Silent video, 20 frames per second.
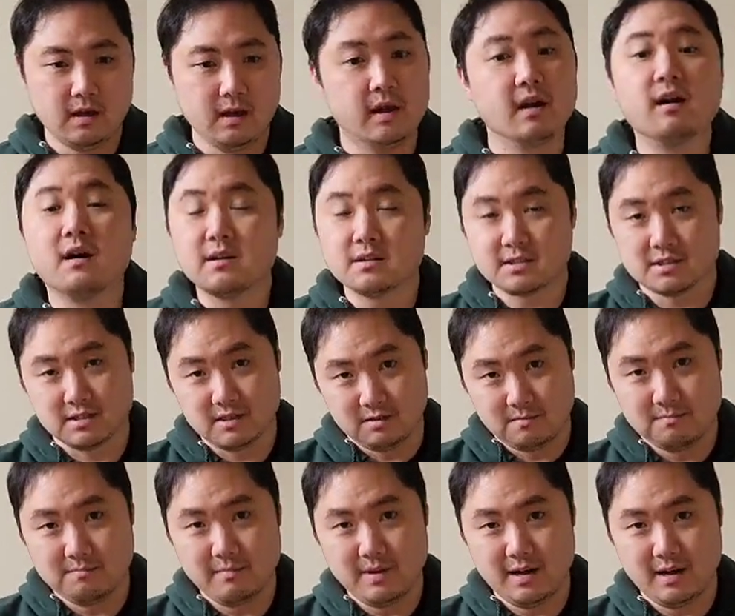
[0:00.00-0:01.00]
and
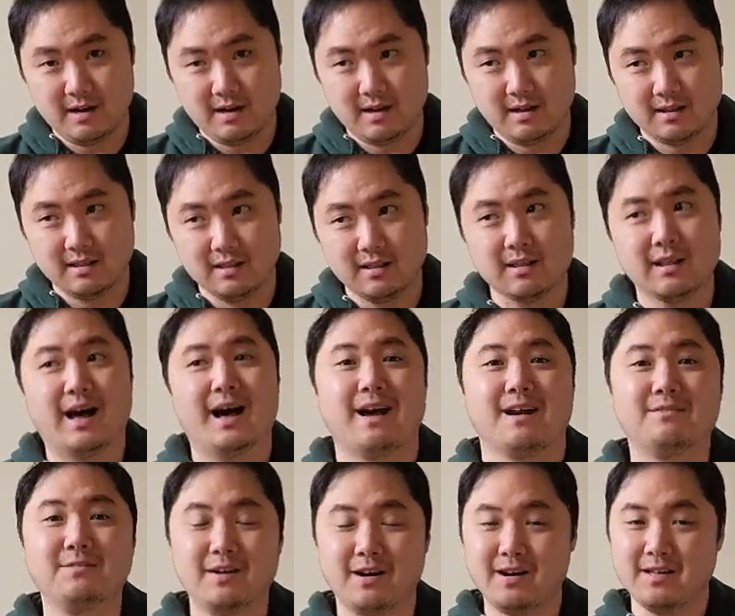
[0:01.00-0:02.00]
also met a
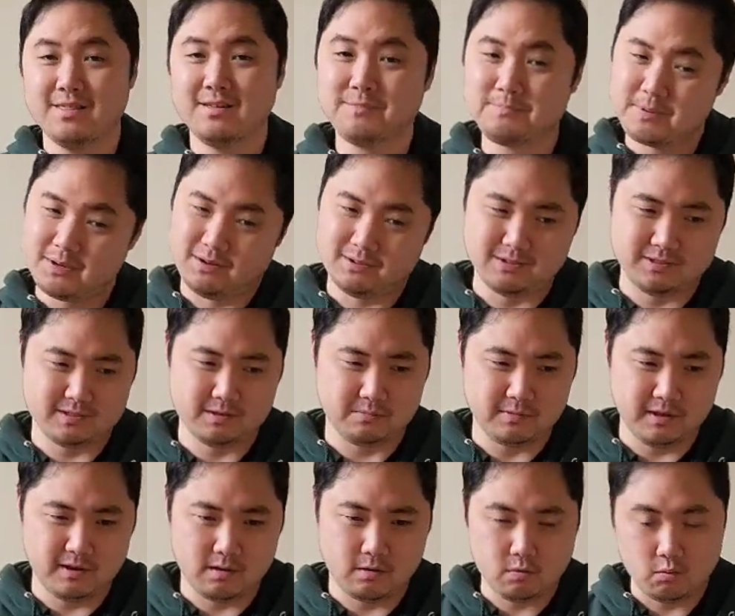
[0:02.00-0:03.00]
lot of other builders over
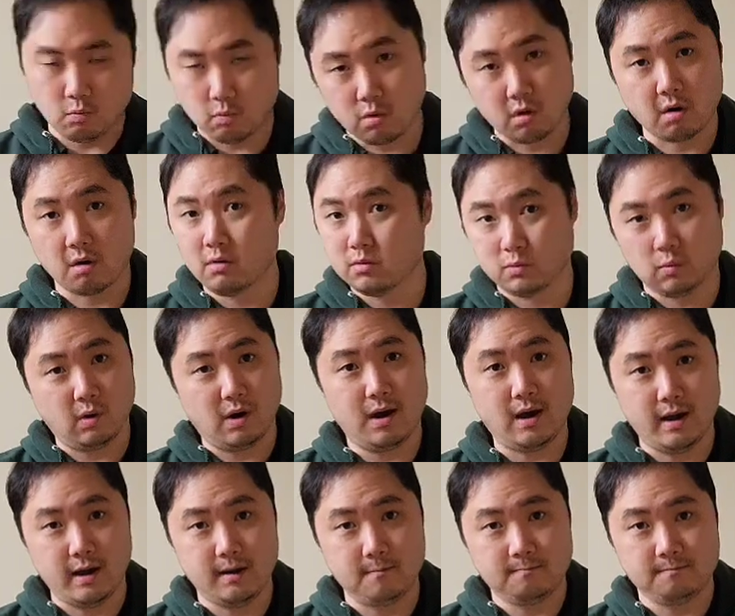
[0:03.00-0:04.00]
there
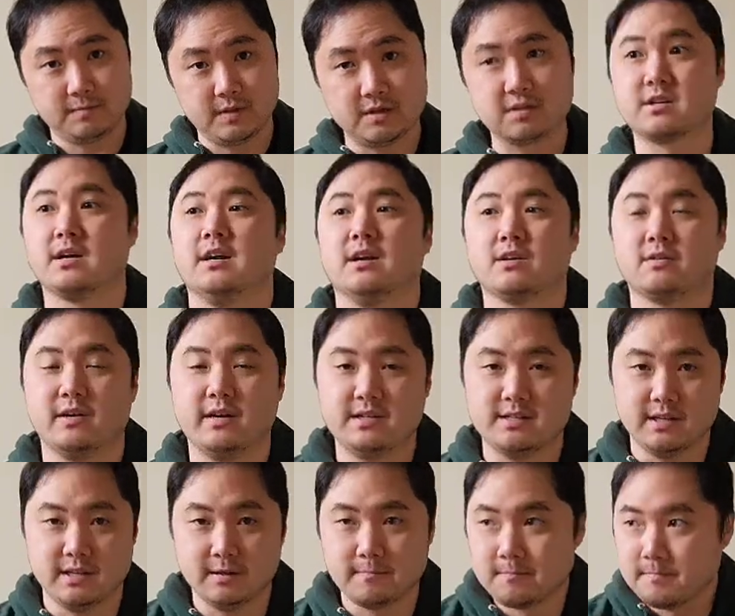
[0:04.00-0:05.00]
worldwide. It's kind of
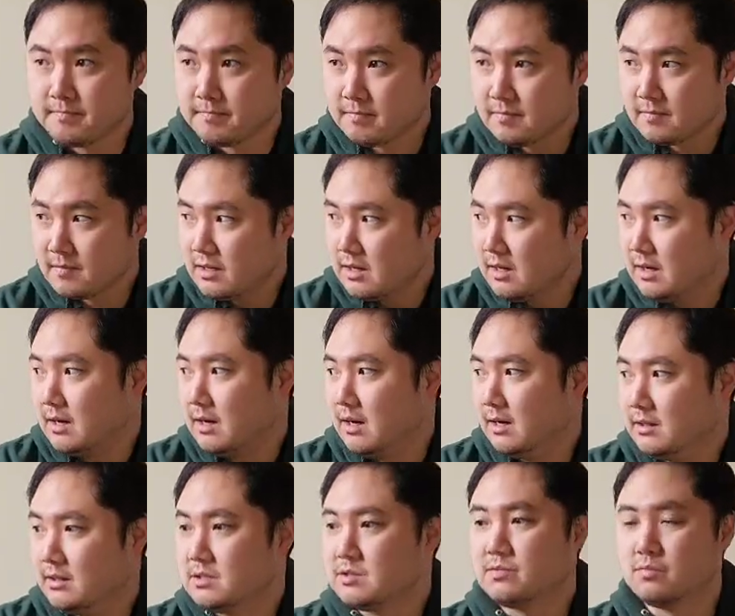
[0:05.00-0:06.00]
crazy.
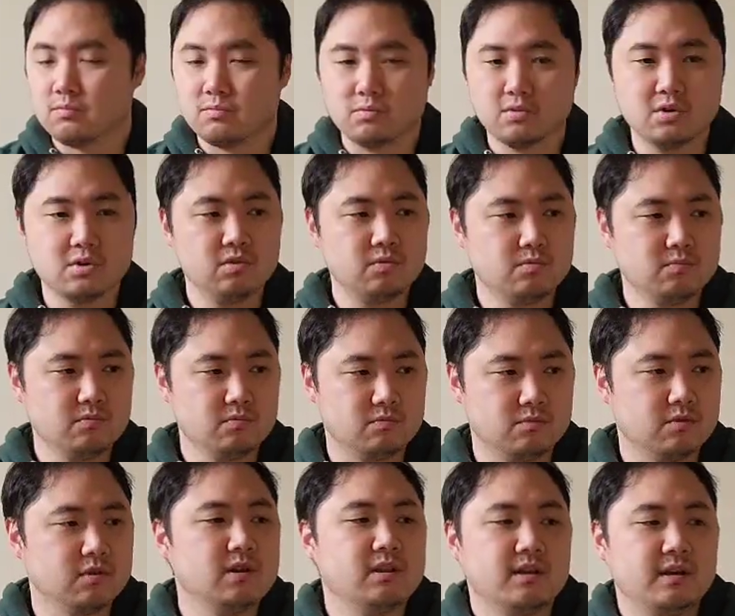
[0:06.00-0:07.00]
This room
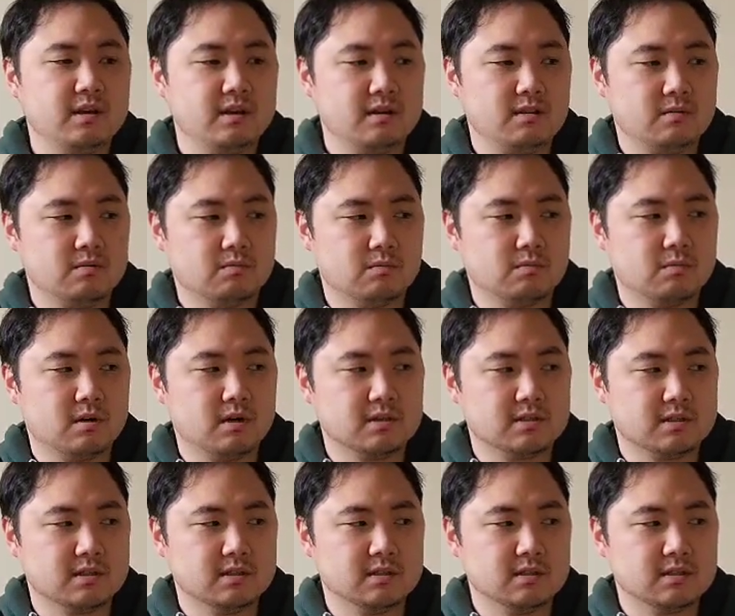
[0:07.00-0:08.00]
really
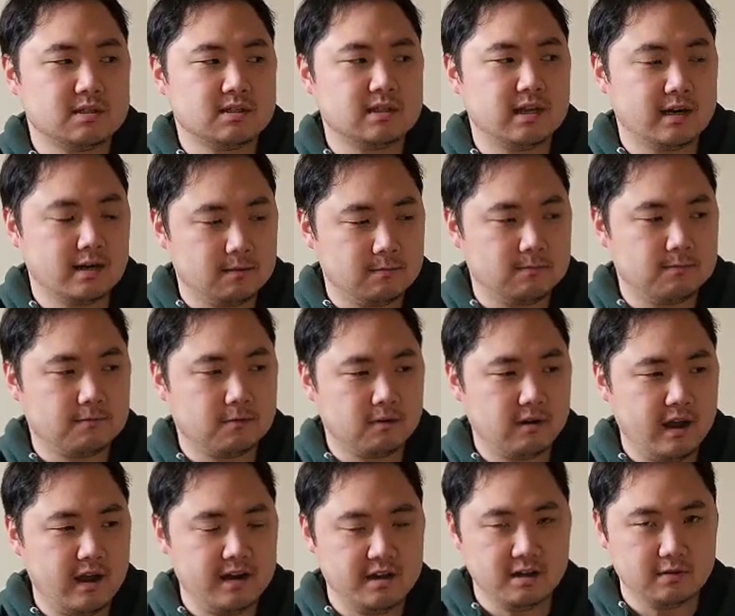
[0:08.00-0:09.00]
wasn't set up
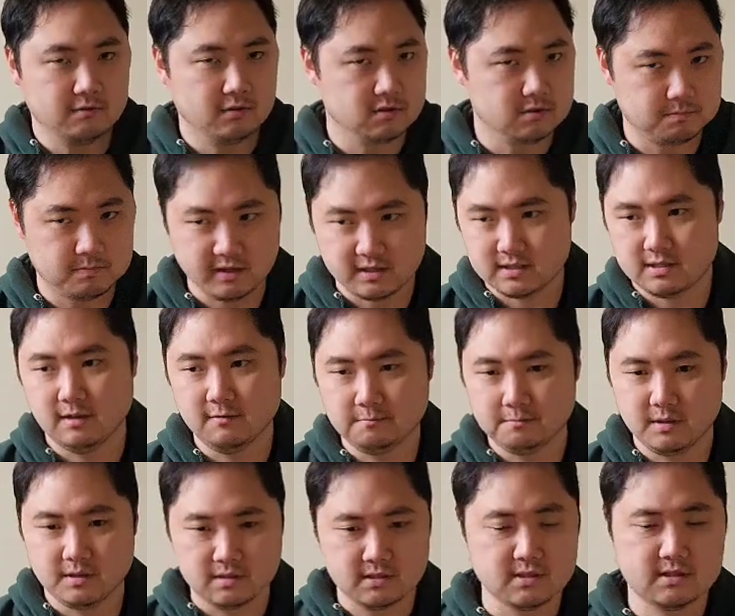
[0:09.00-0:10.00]
for any of those big stuff,
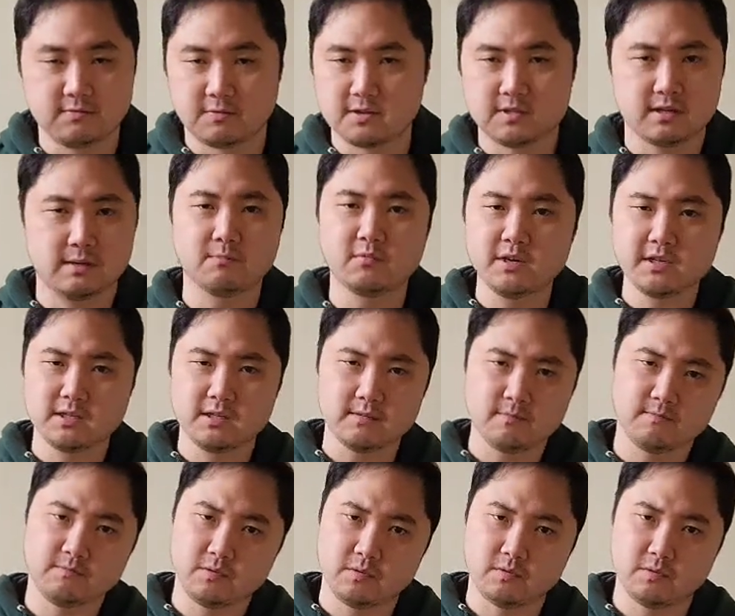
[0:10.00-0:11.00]
but for some
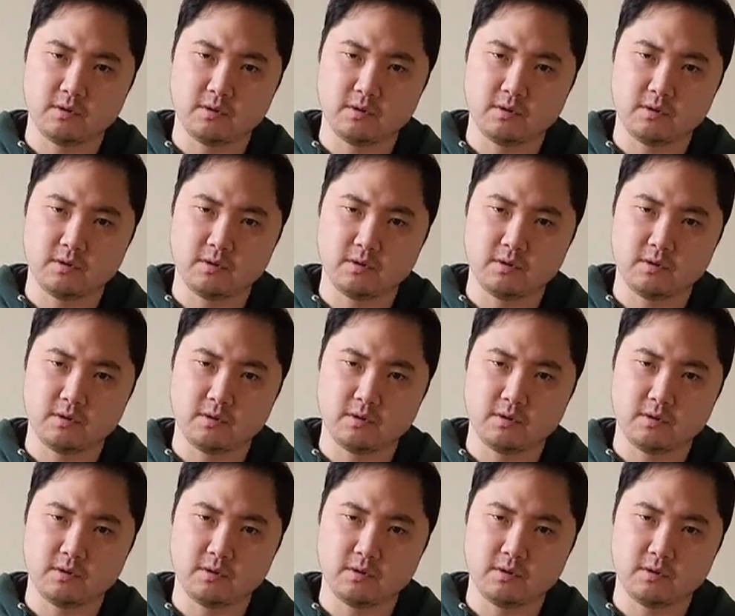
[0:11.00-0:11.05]
reason,